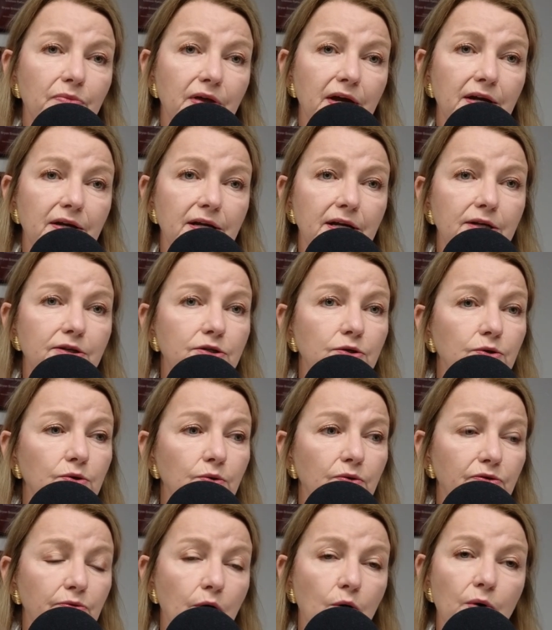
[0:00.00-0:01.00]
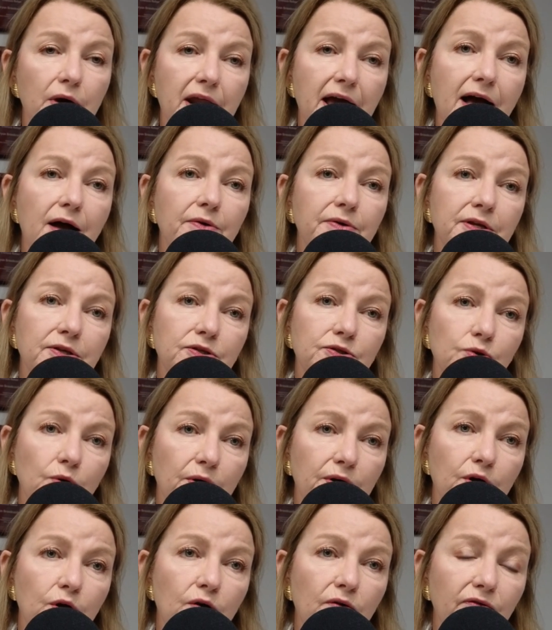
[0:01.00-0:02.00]
They need to throw it out and
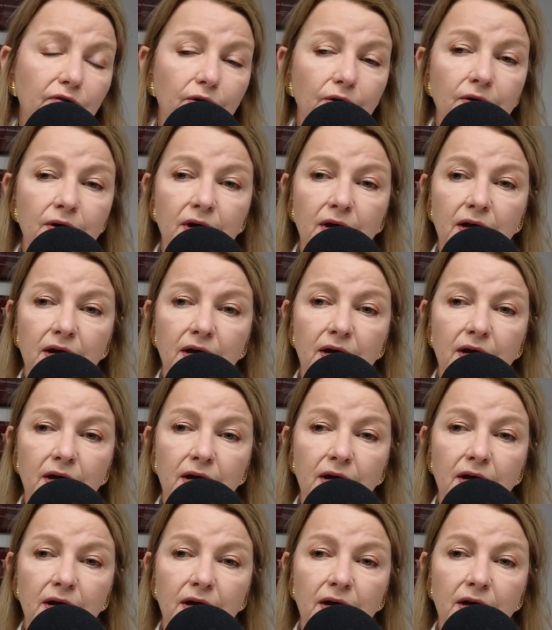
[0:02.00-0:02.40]
start over.